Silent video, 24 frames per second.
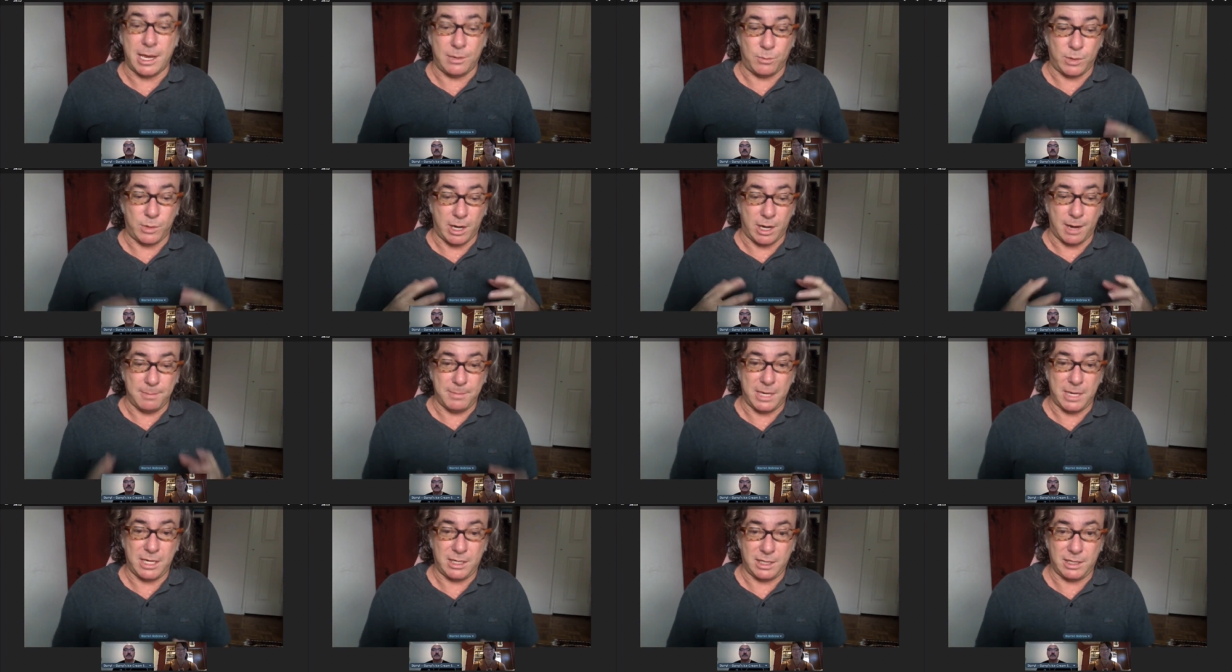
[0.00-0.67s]
And when
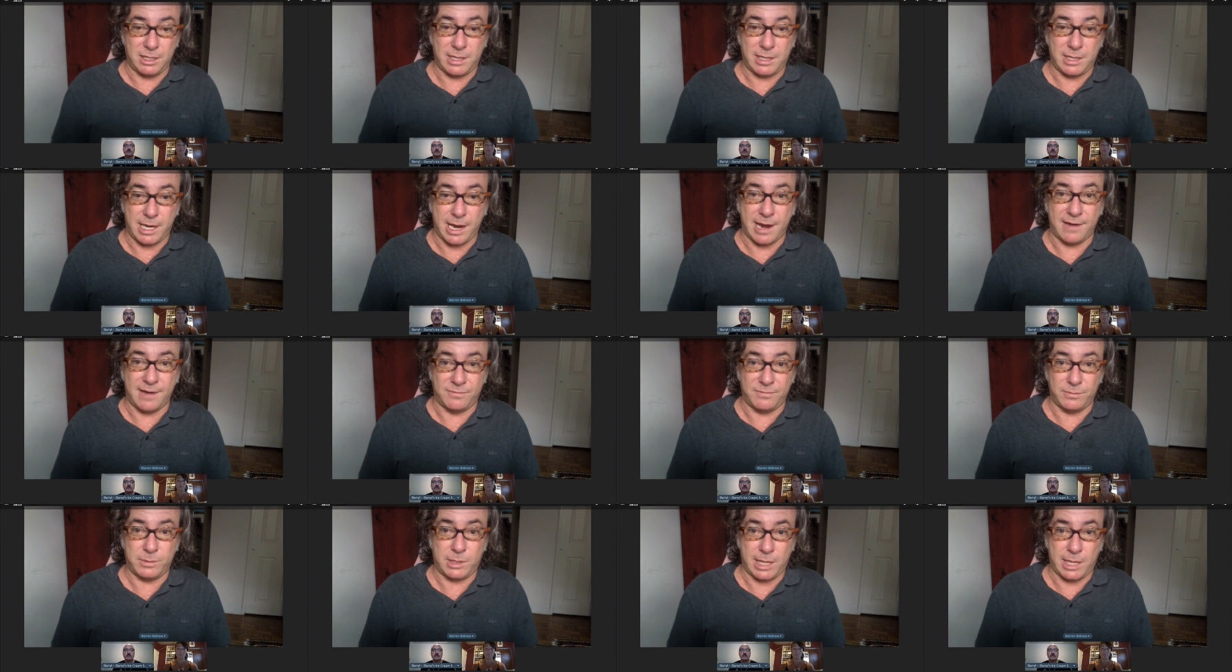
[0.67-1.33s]
I'm making
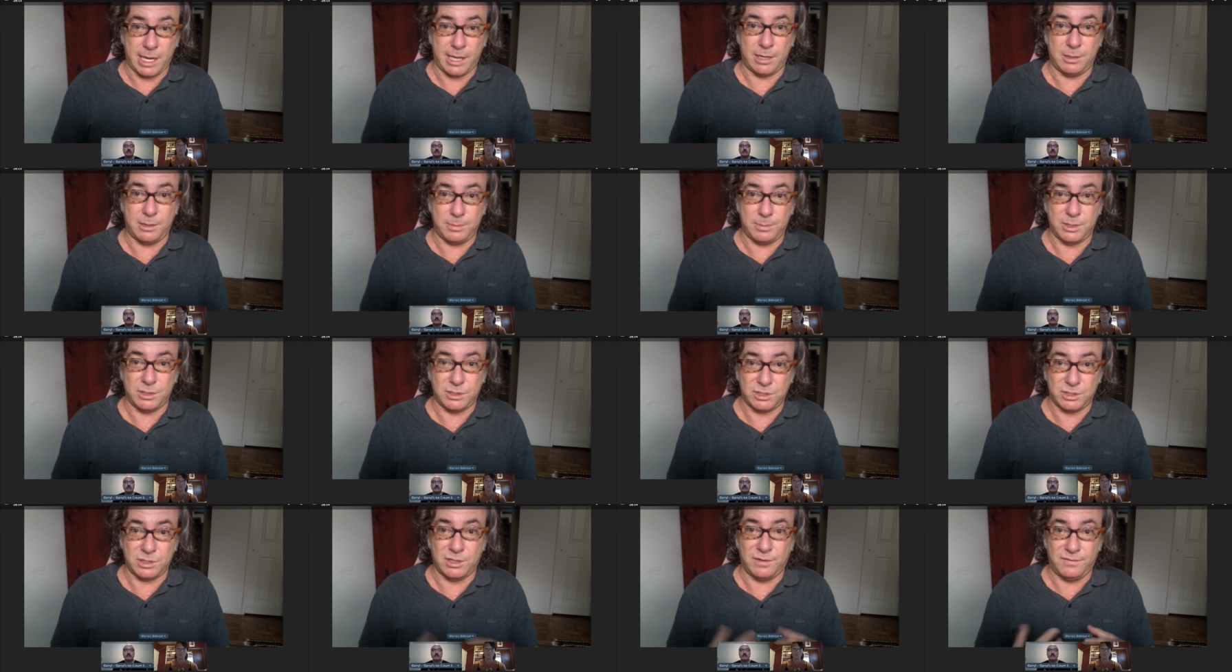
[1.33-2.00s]

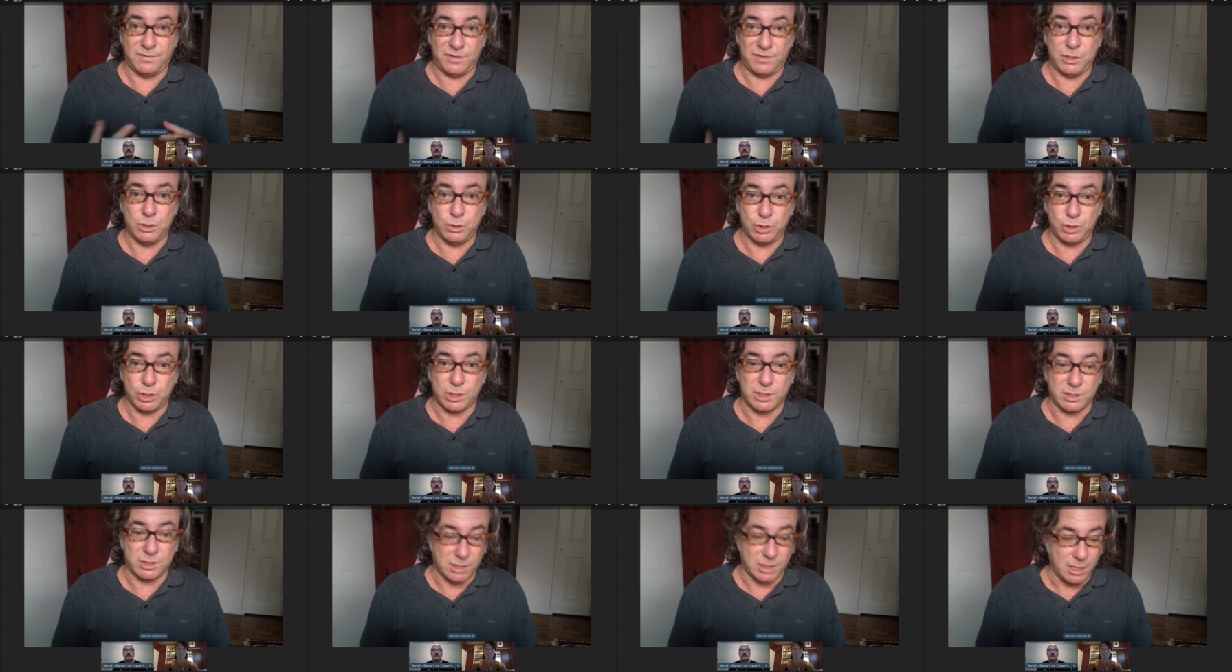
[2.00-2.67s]
cannabis
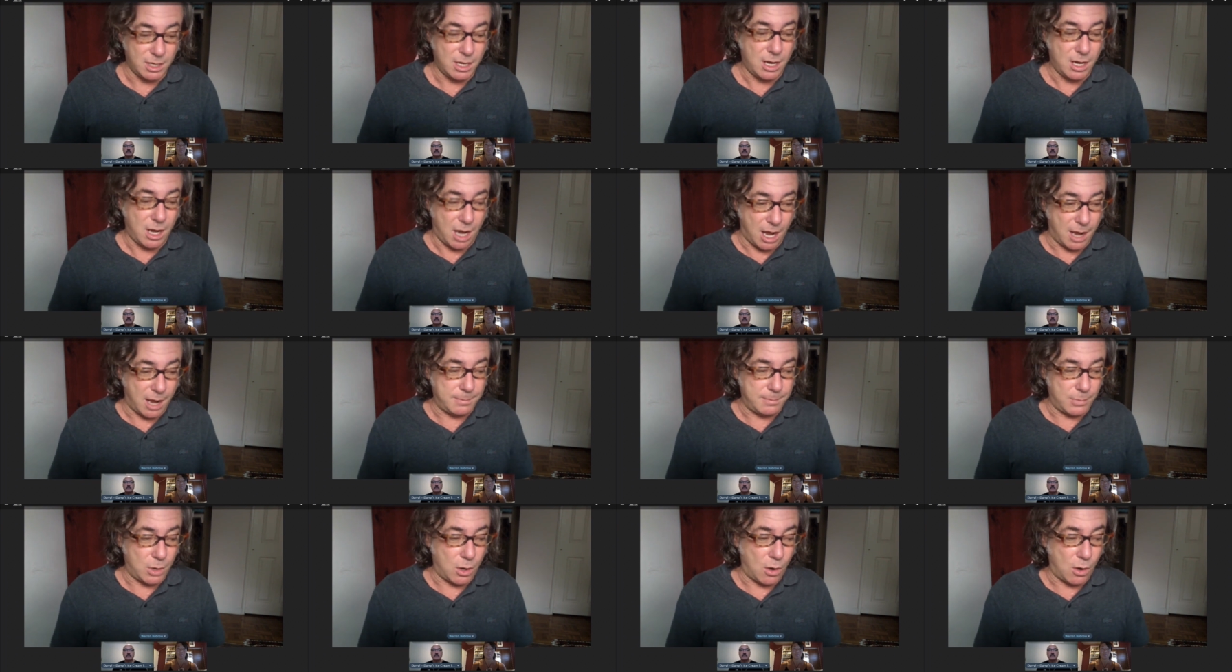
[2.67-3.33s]
infusions,
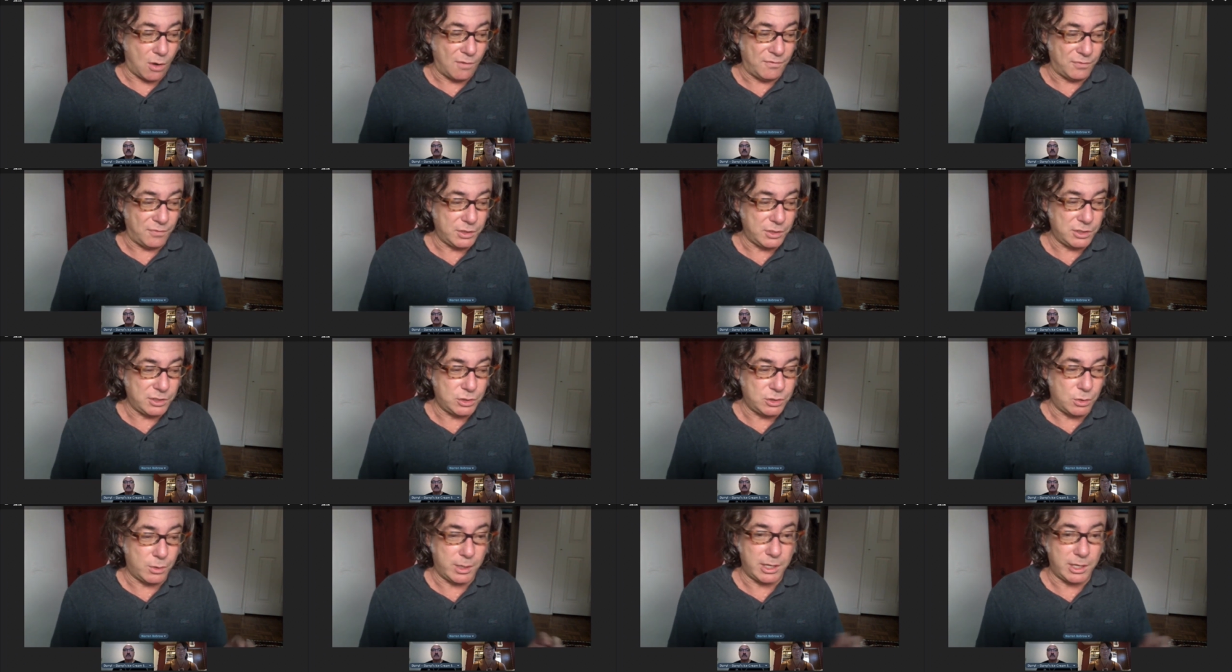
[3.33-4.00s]
I'm
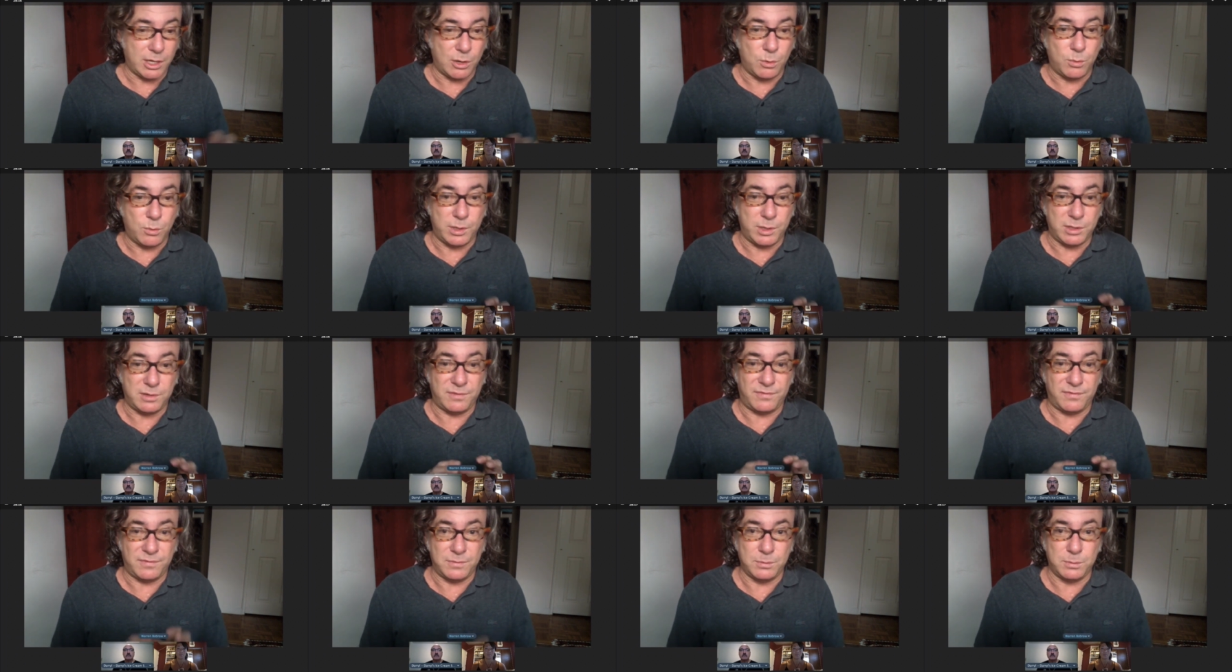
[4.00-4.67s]
hopefully doing it
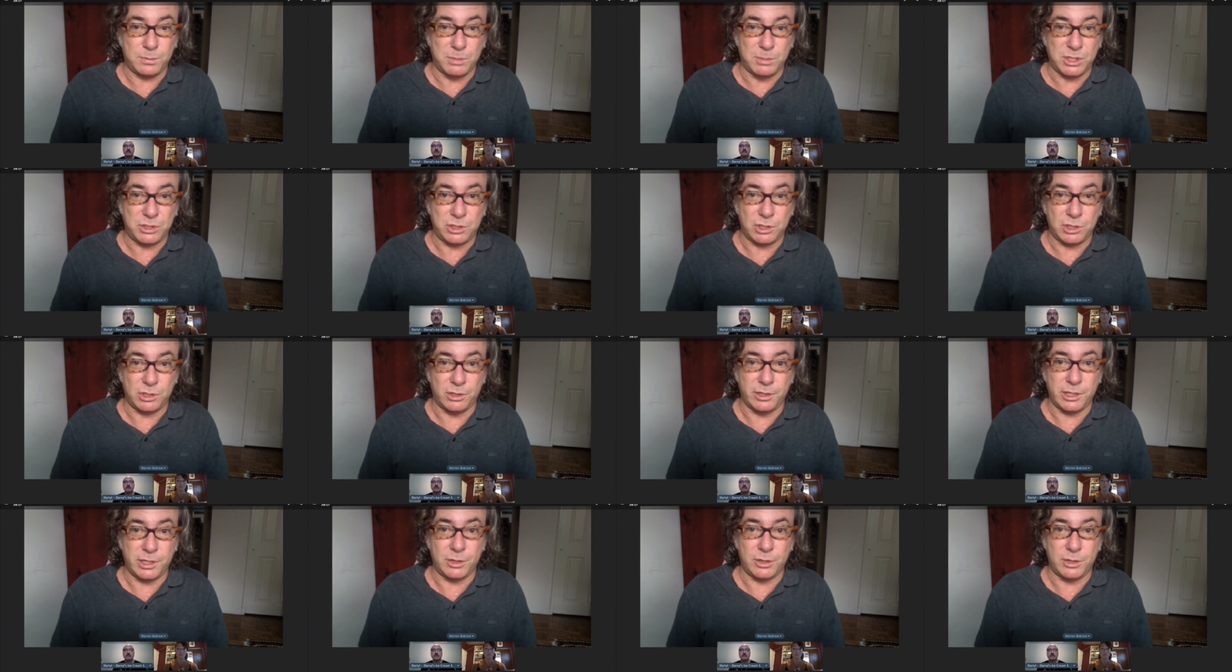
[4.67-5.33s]
with
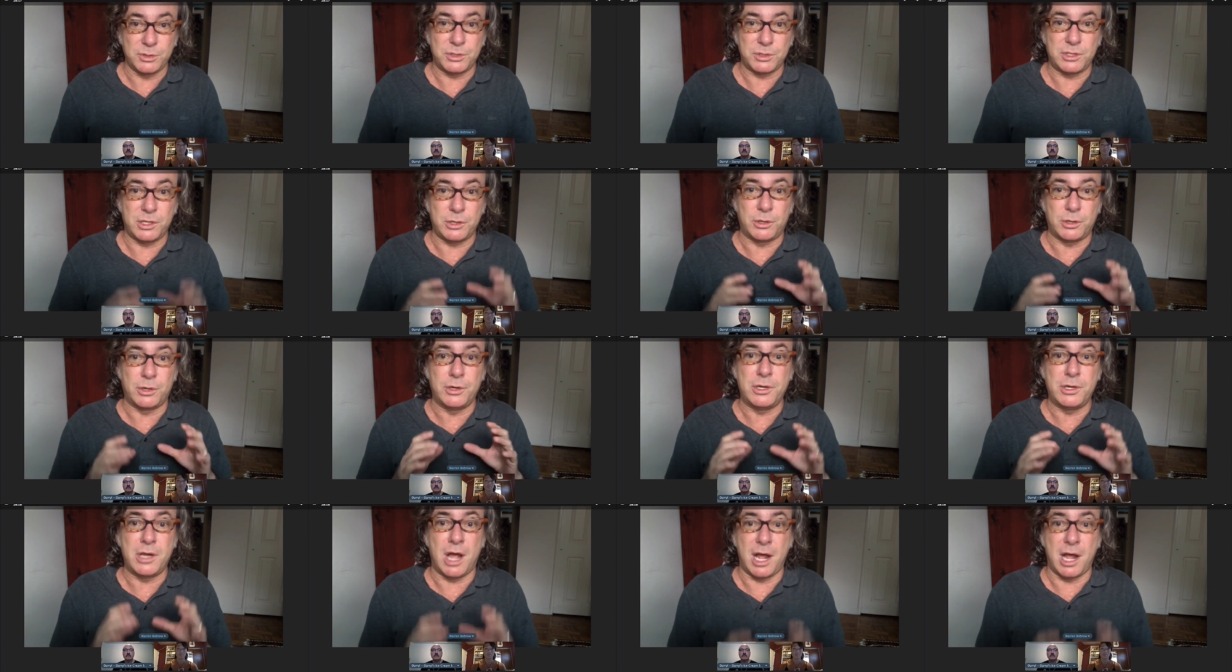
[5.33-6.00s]
materials that
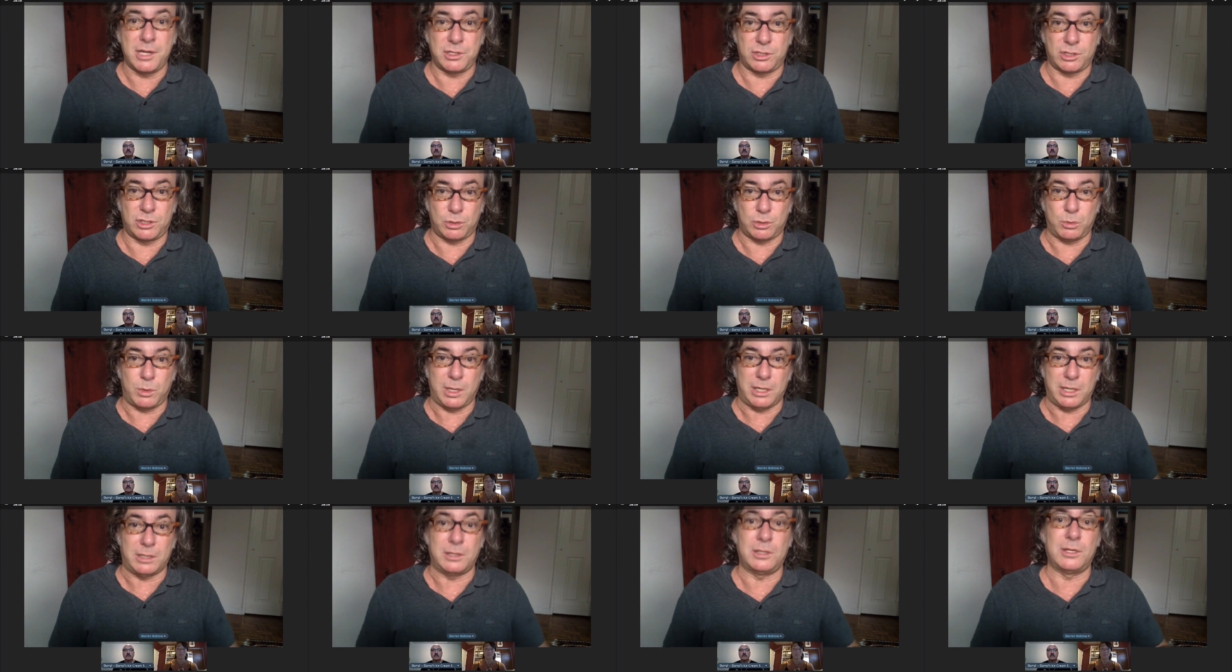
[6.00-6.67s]
are not
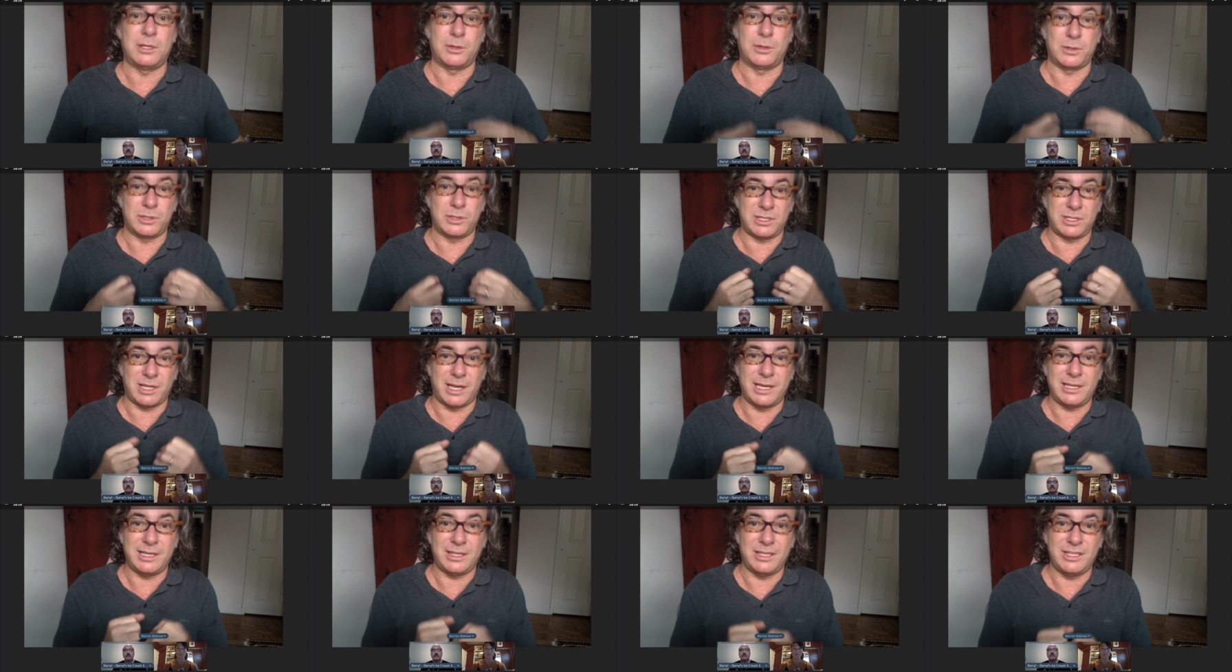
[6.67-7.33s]
sweet, that are
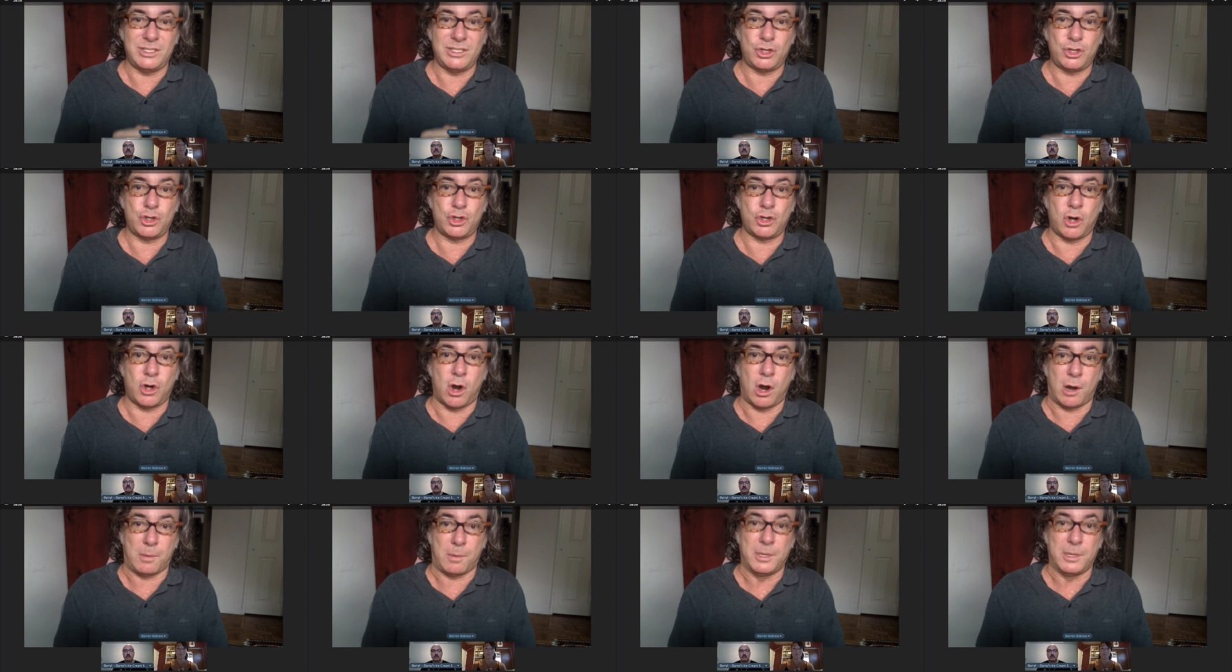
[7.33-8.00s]
slightly
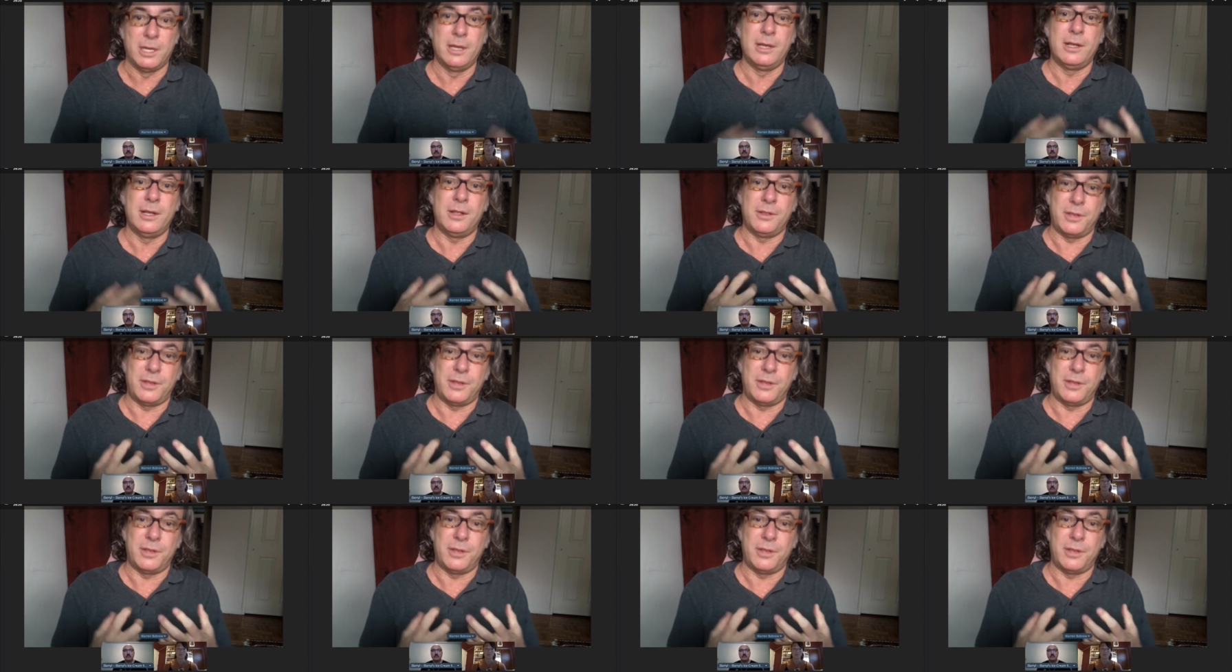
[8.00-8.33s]
sharp,